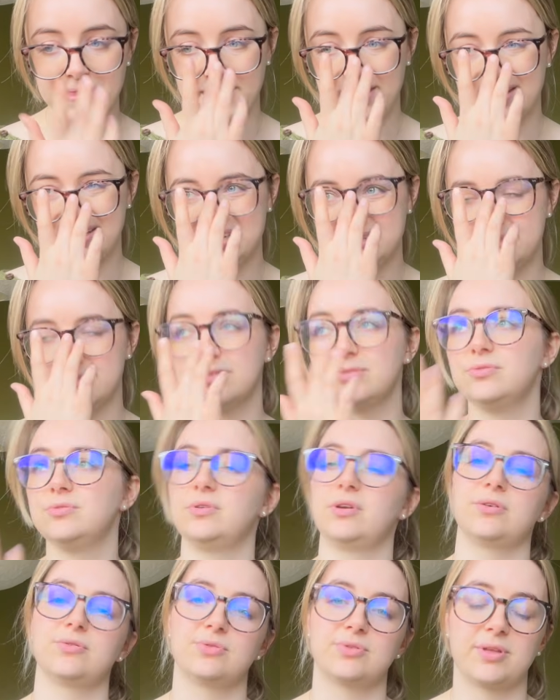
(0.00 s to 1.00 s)
because who
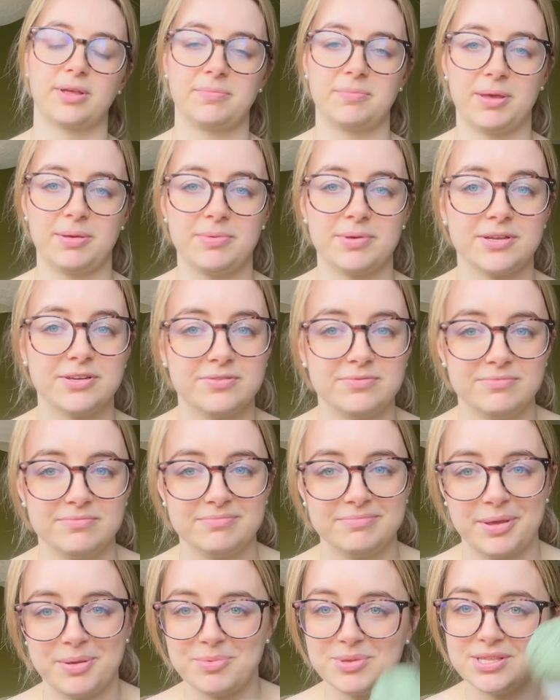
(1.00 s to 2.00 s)
knows, like
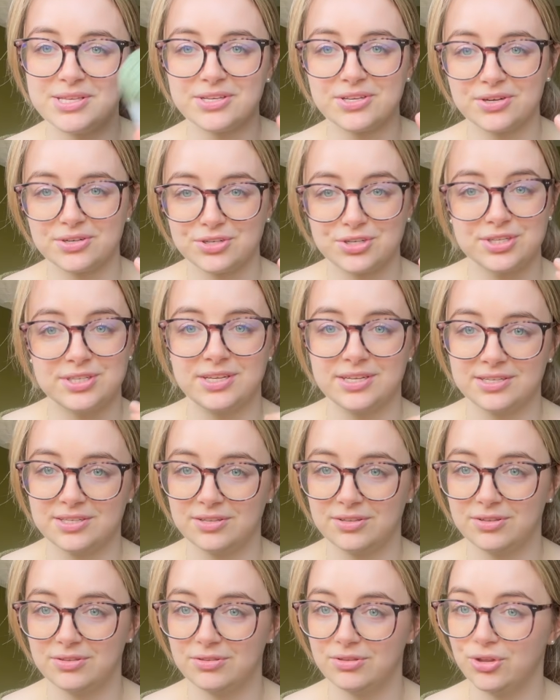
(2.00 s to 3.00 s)
maybe this yarn just
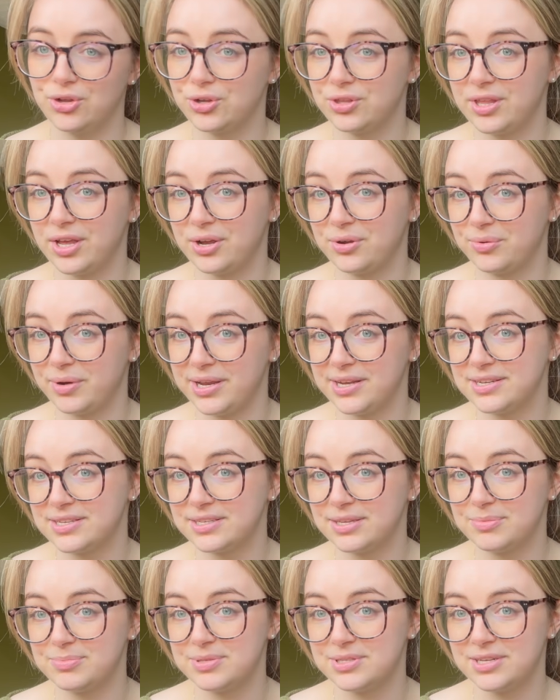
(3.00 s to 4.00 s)
doesn't look that great in
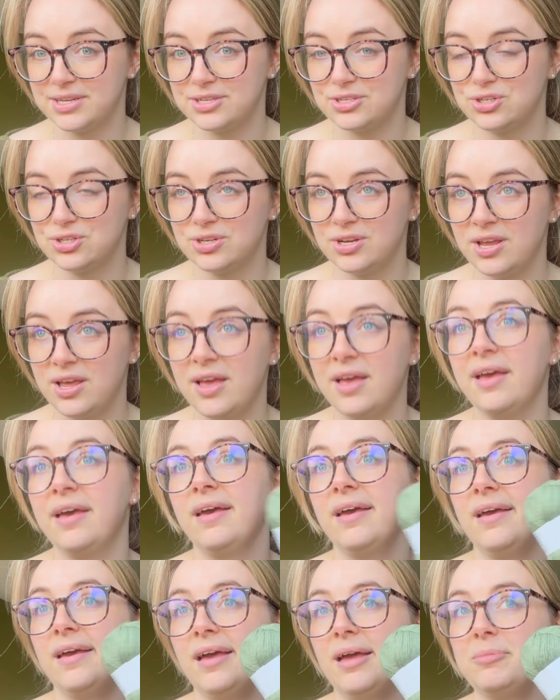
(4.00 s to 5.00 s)
slip stitch,
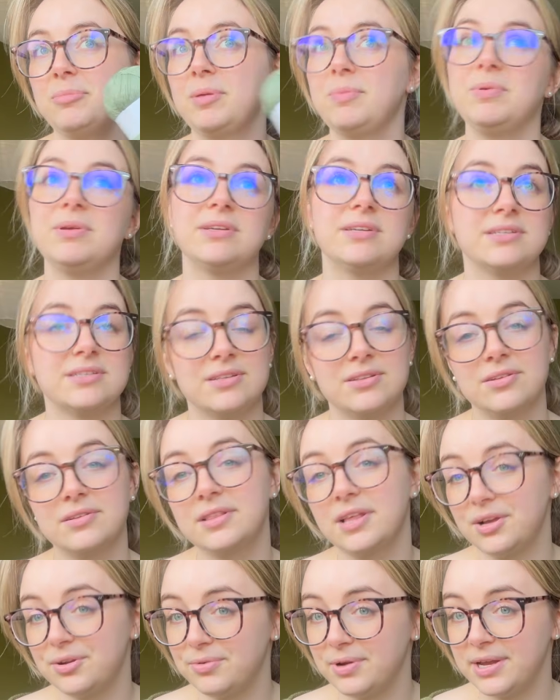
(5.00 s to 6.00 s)
and maybe it doesn't look
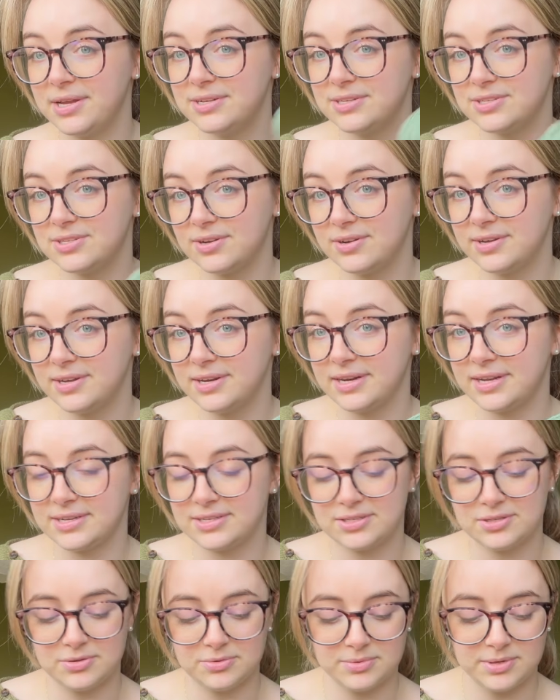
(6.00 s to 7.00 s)
that great in stockinette.
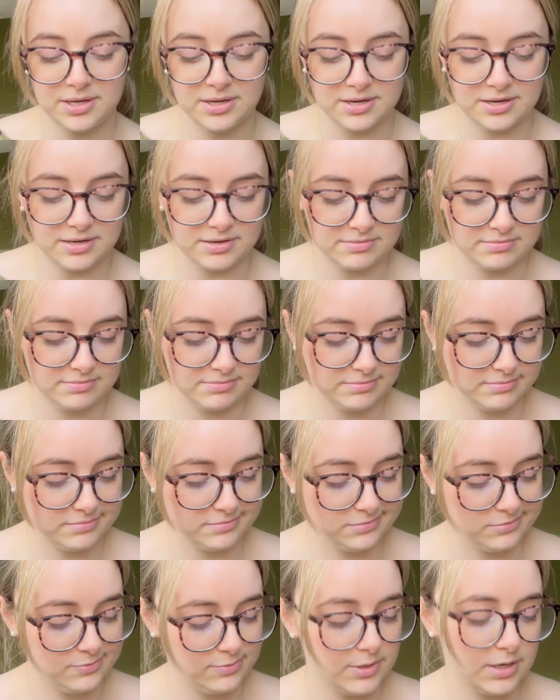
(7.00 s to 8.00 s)
So we
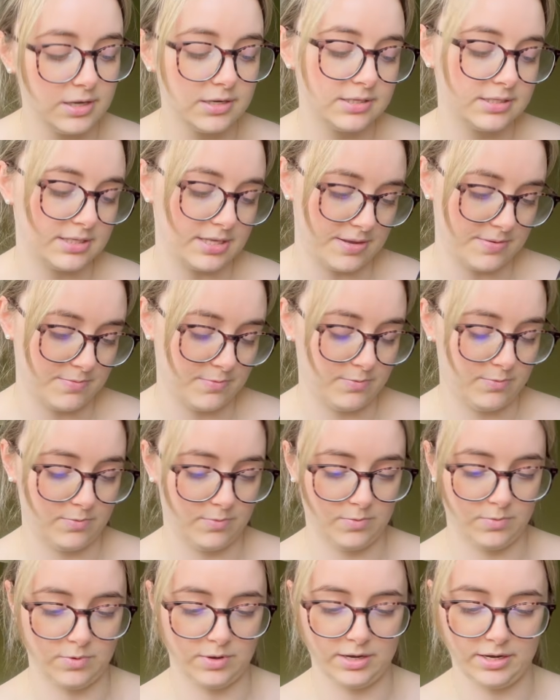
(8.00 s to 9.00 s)
gotta see
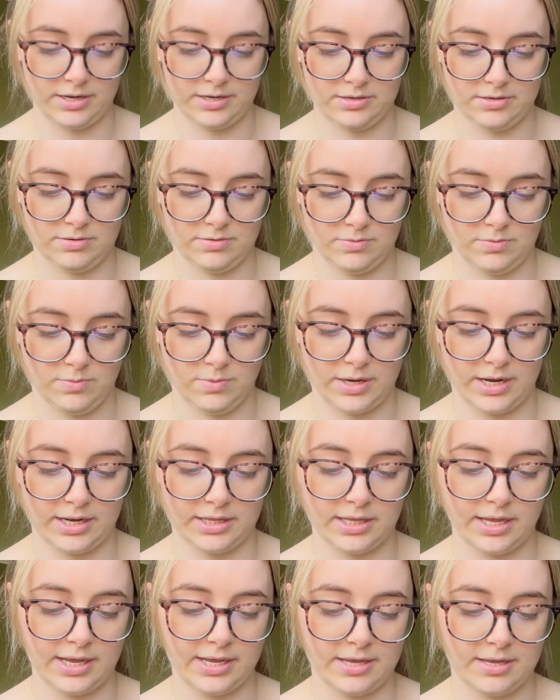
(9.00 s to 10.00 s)
what I
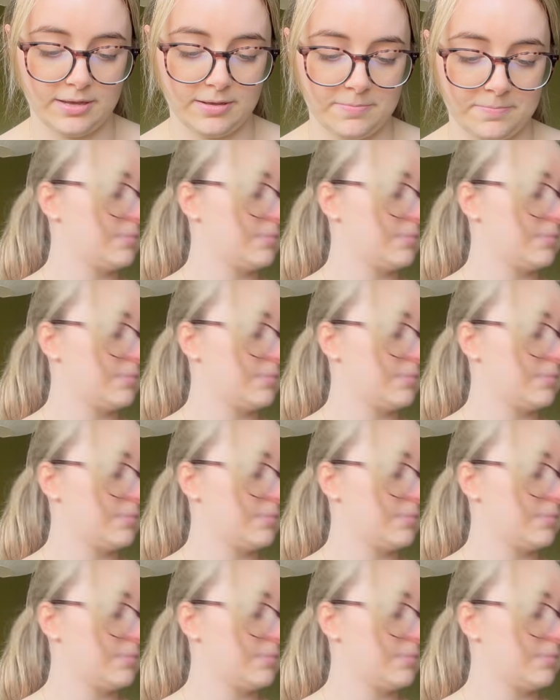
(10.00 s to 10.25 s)
like.